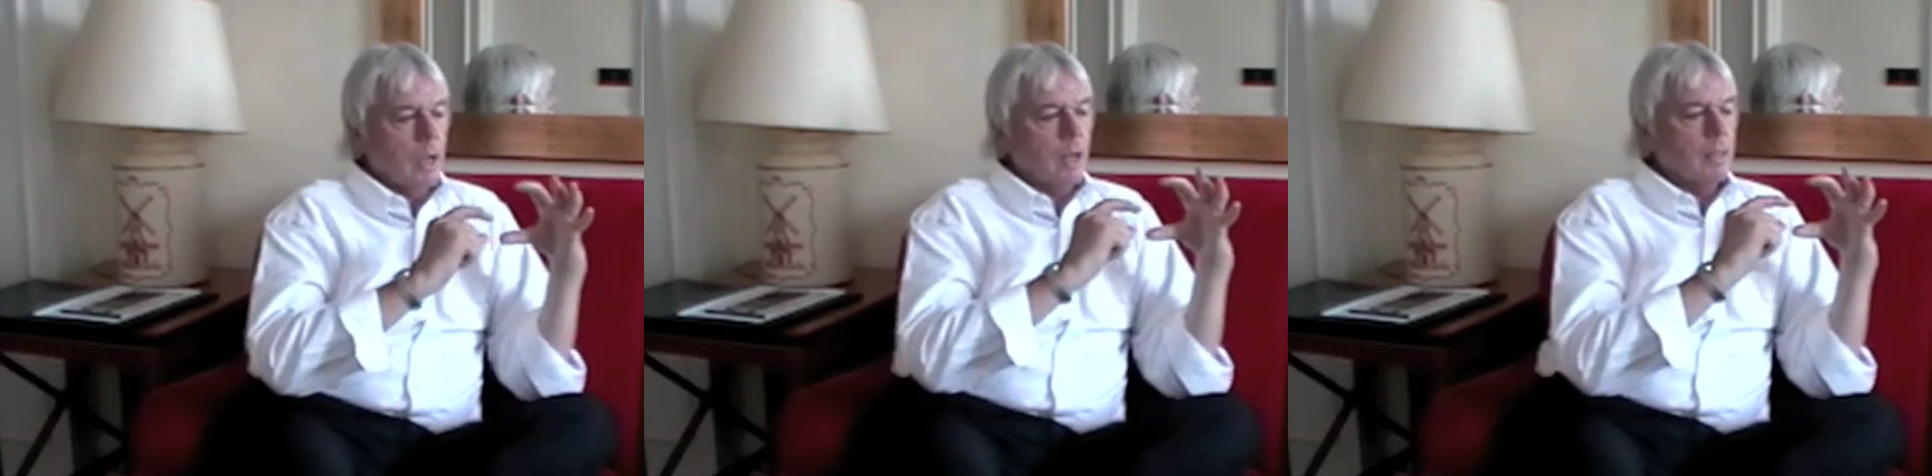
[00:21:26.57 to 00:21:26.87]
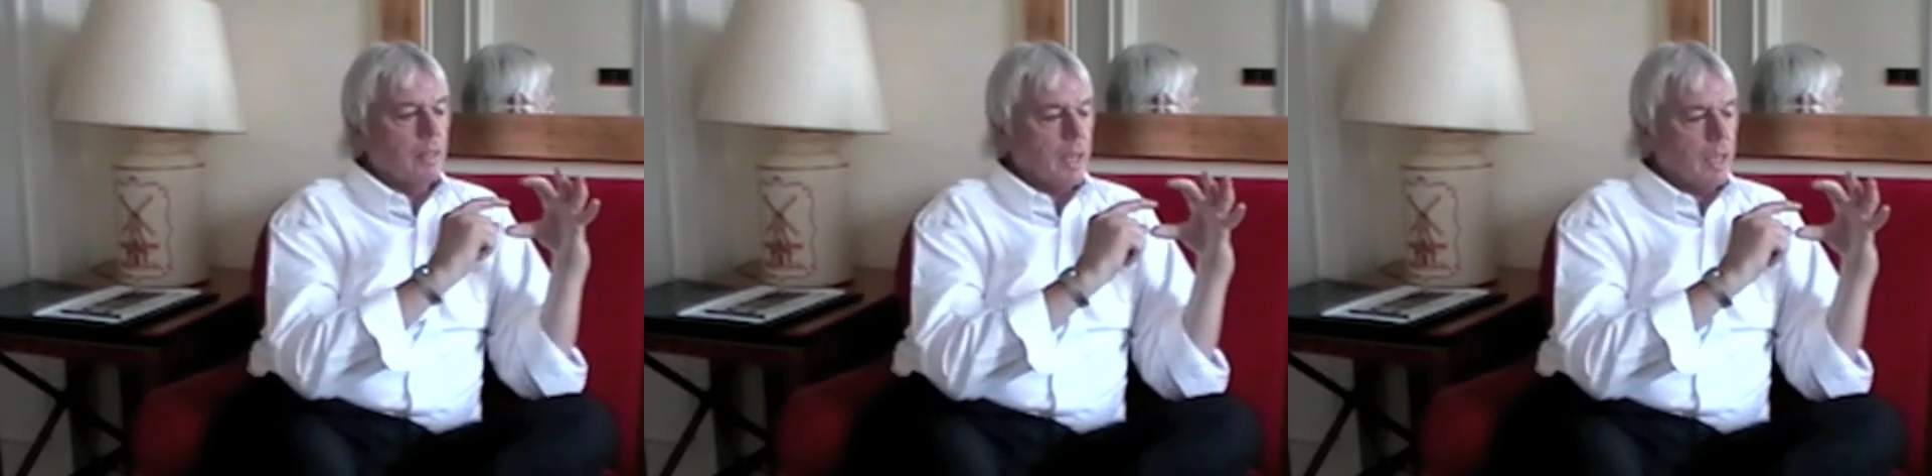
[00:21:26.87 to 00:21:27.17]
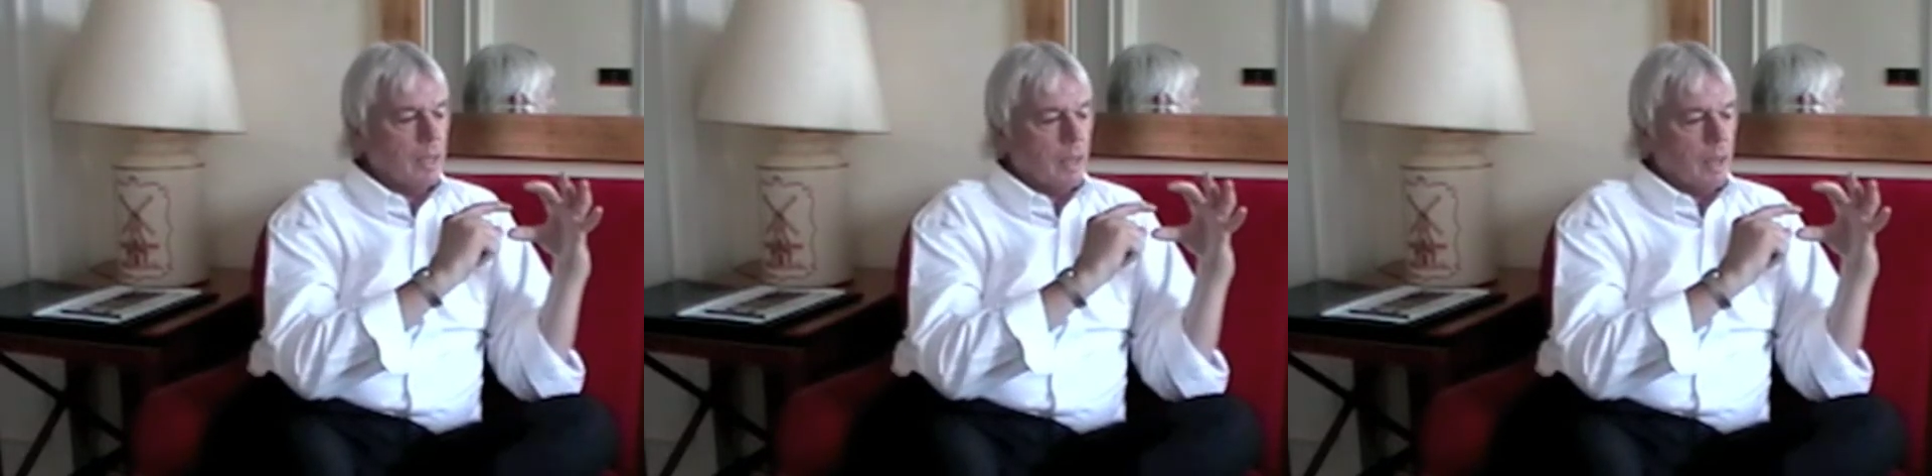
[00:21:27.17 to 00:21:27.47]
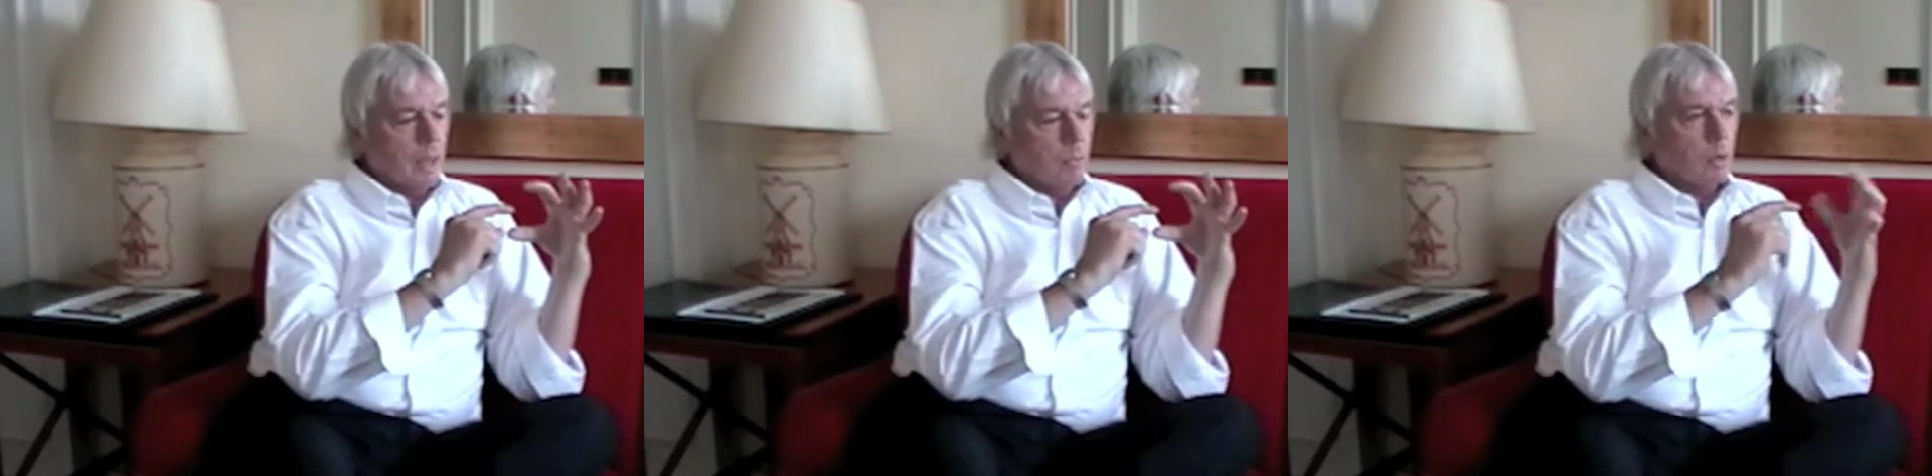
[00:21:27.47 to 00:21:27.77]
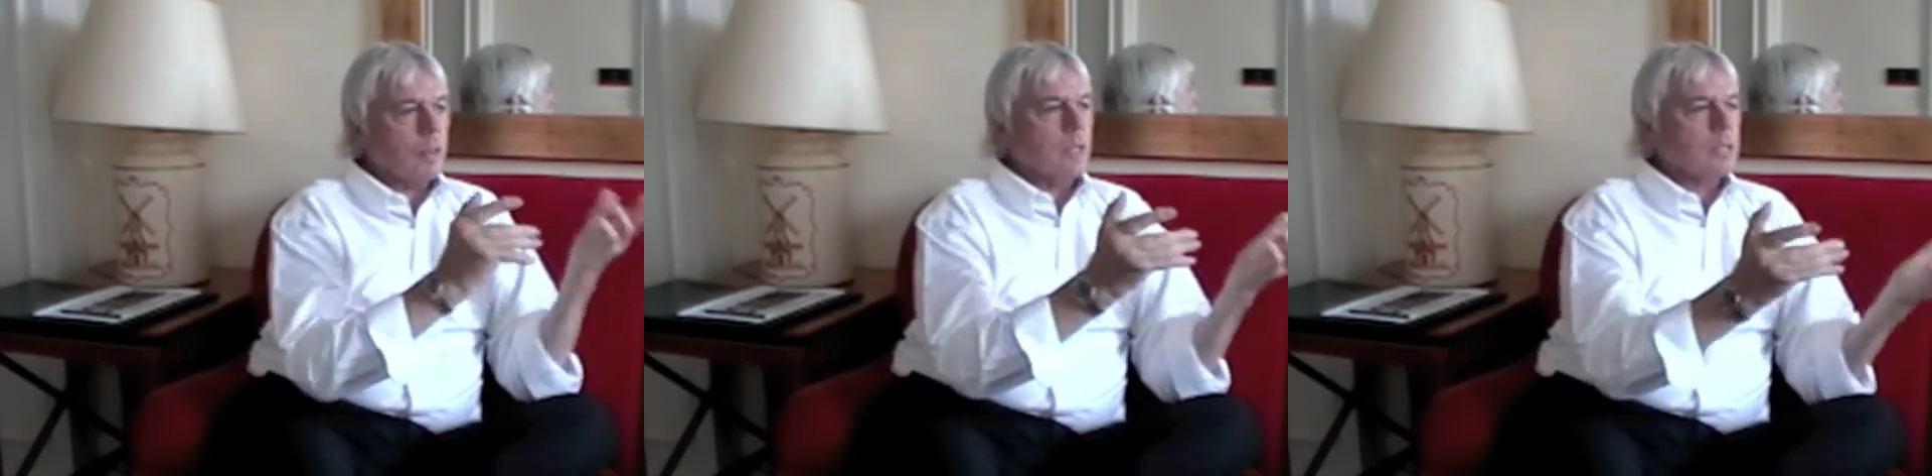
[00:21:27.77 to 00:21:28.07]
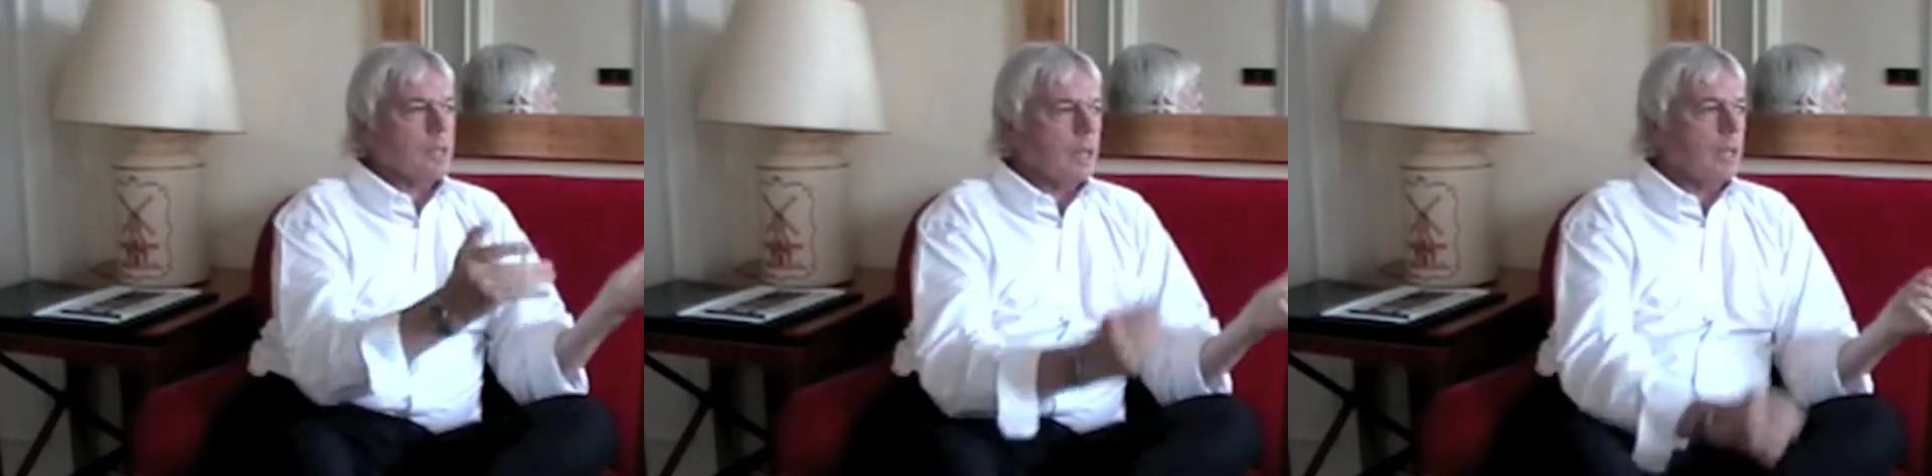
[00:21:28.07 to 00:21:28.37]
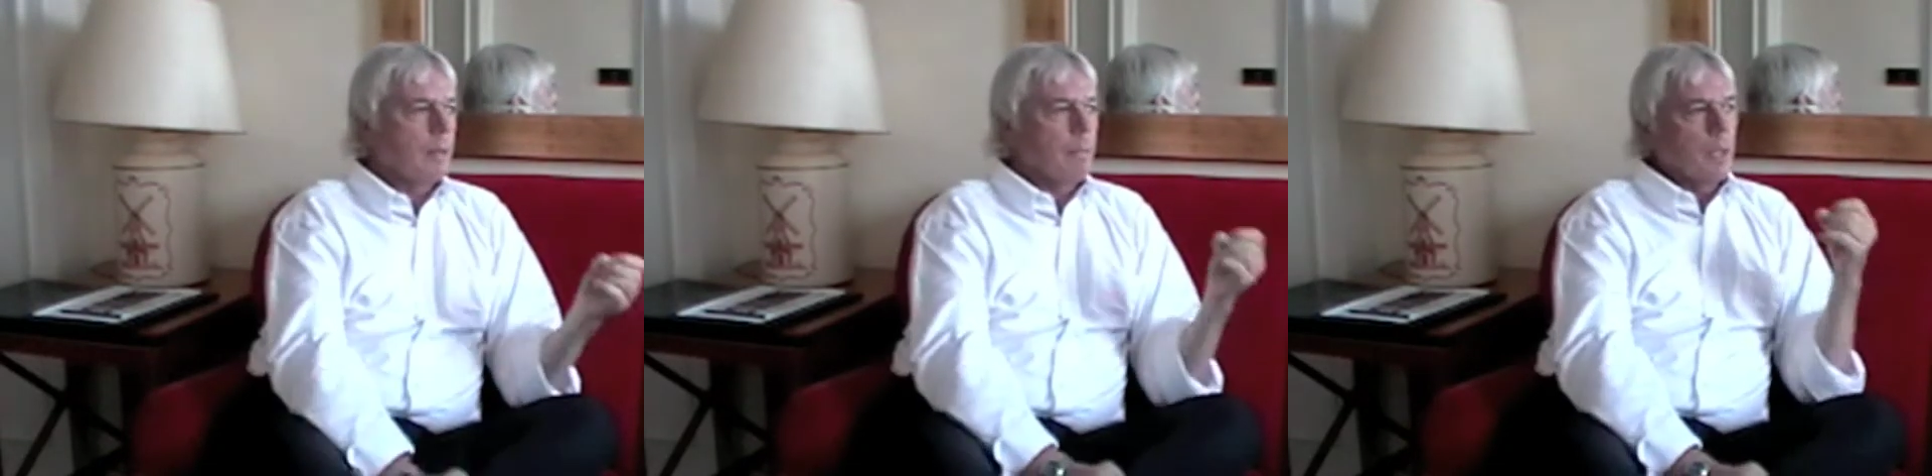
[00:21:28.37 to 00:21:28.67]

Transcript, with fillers: And they, what do they say?